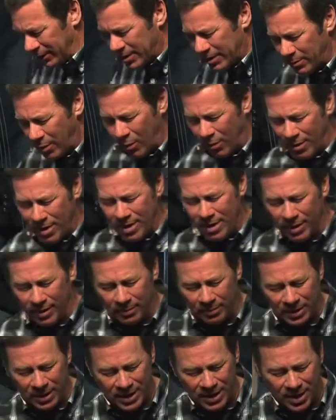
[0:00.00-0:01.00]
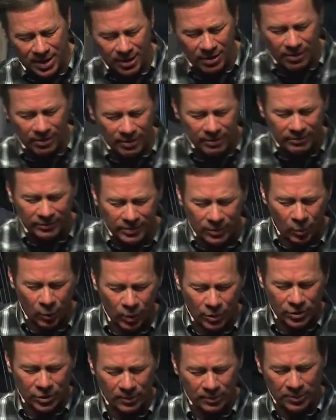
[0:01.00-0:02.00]
this morning and being here to
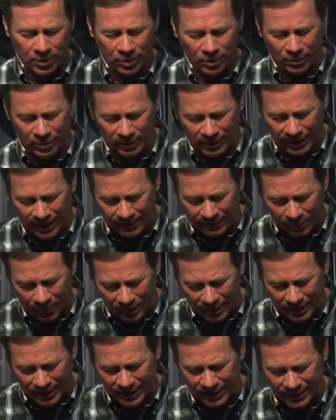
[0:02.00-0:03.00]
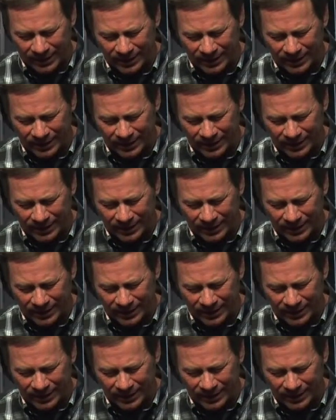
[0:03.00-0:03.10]
worship you at Lifeway.